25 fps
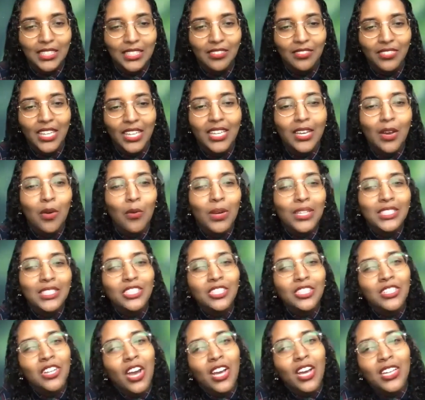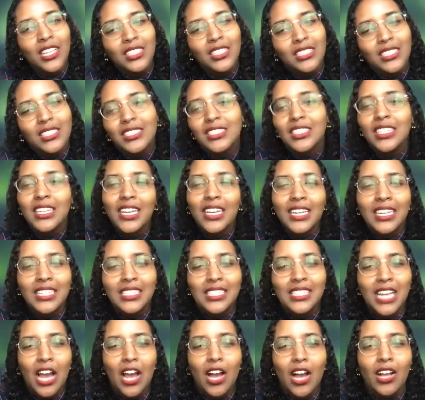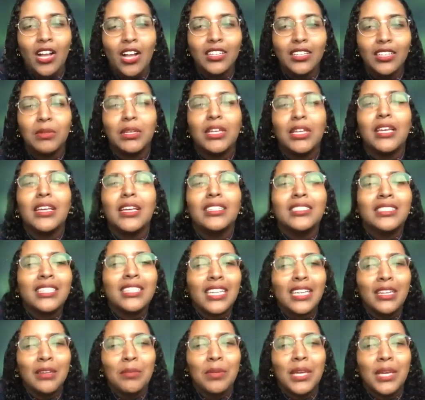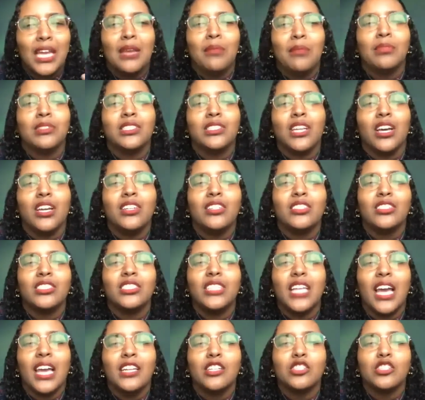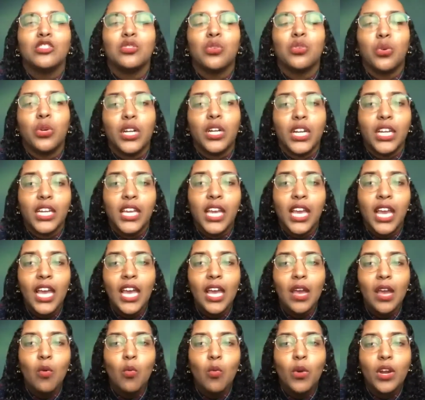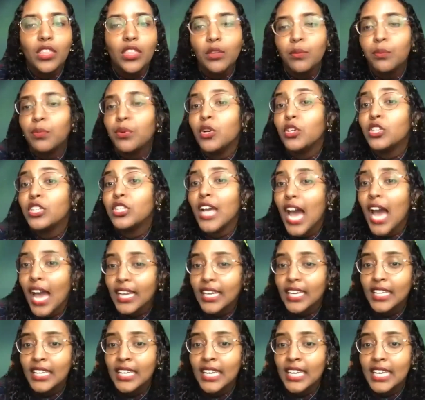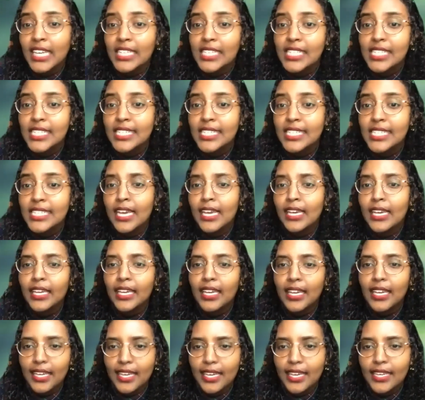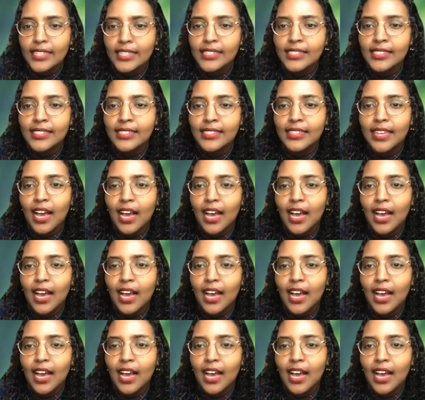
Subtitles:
Like a Western audience isn't going to be able to understand a story where the protagonist is a